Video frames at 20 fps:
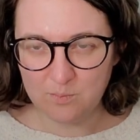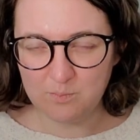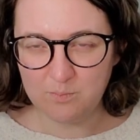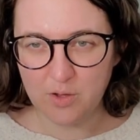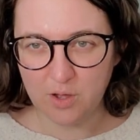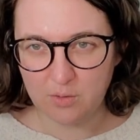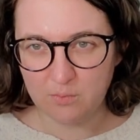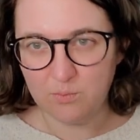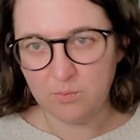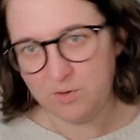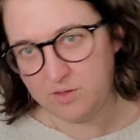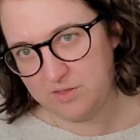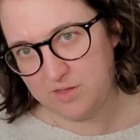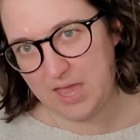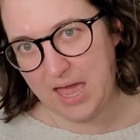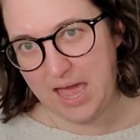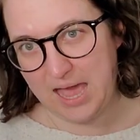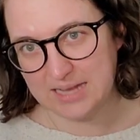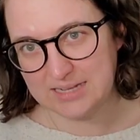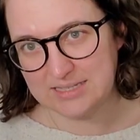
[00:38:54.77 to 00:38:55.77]
but with
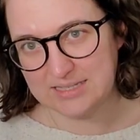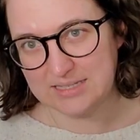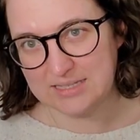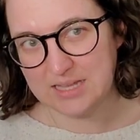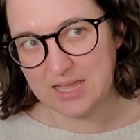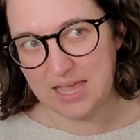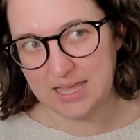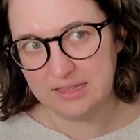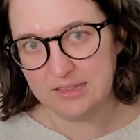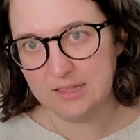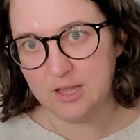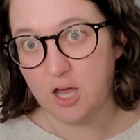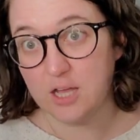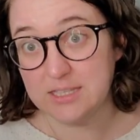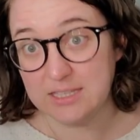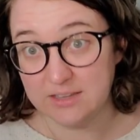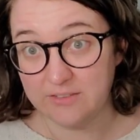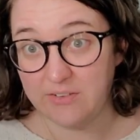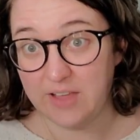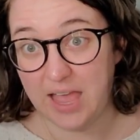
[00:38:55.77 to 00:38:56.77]
cats and
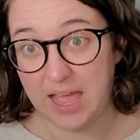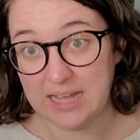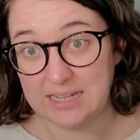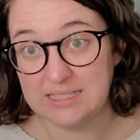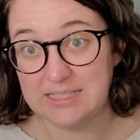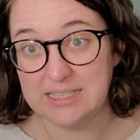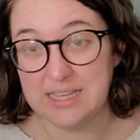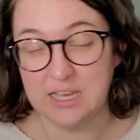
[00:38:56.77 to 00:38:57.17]
lots of cats.